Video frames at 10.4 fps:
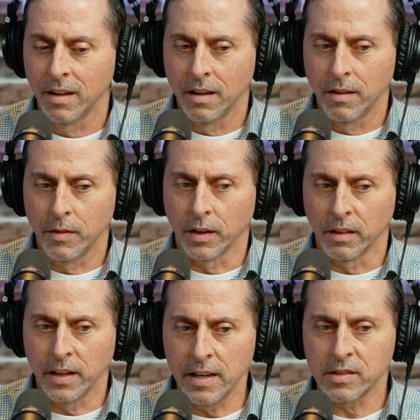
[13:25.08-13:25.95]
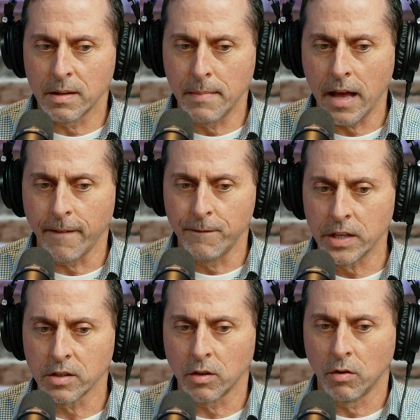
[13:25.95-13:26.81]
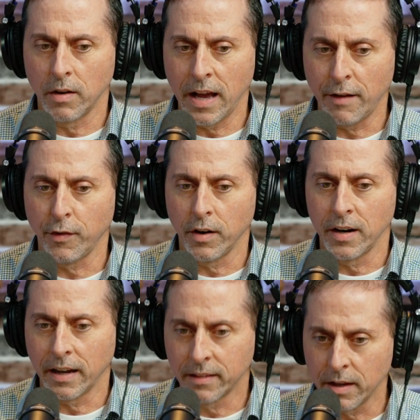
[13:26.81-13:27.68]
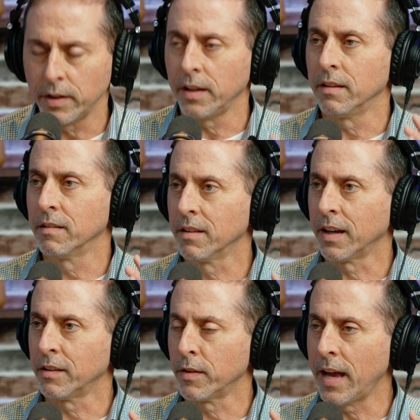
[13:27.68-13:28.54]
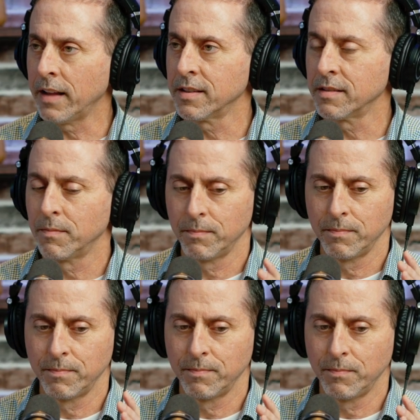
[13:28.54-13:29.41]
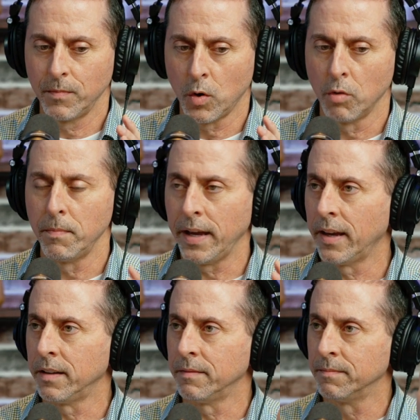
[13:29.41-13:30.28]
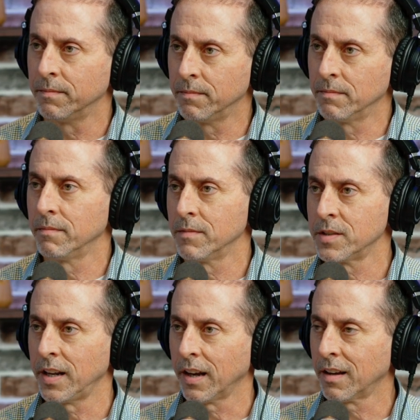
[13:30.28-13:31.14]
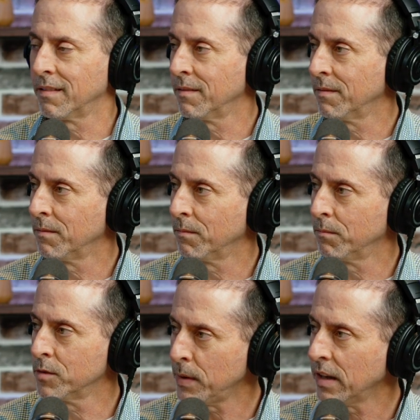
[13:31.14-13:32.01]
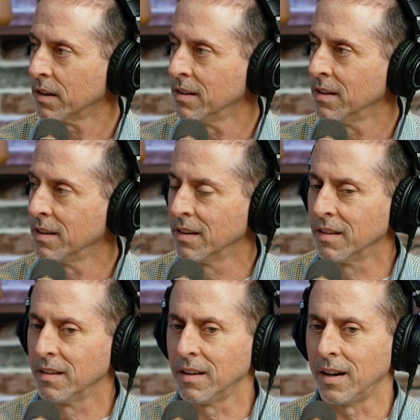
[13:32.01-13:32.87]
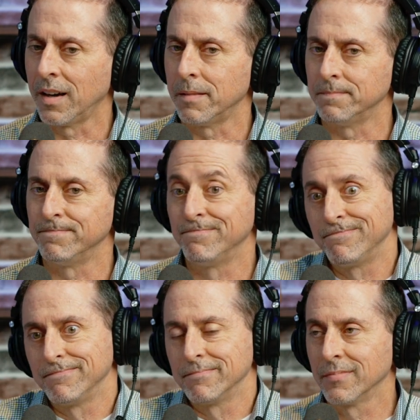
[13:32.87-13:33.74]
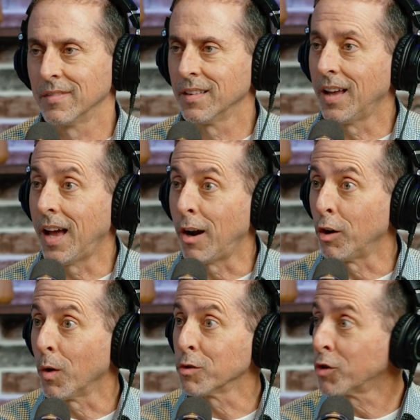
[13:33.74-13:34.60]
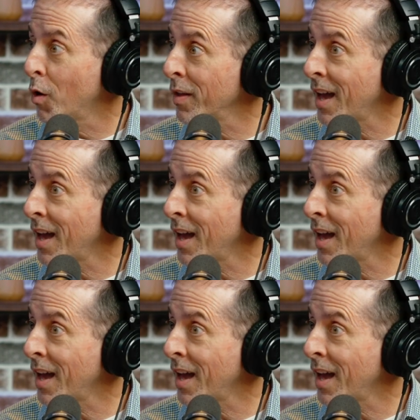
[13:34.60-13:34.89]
the least amount of physical effort and activity. Like, so that's old man cynic speak. I don't know where I was going with that,